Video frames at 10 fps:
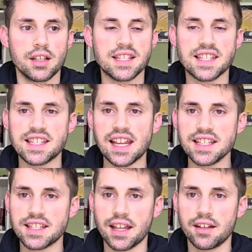
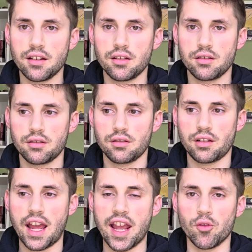season,
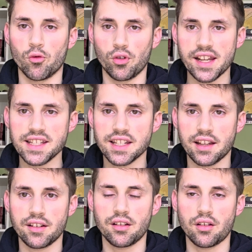a
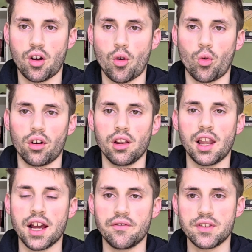reason, or a
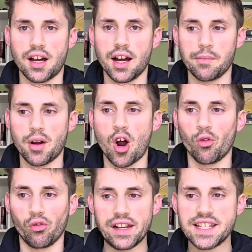lifetime. A
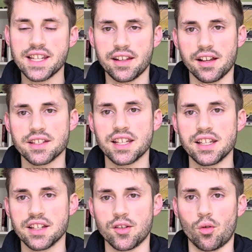reason, a
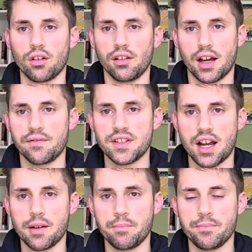season, or a
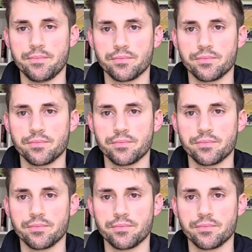lifetime.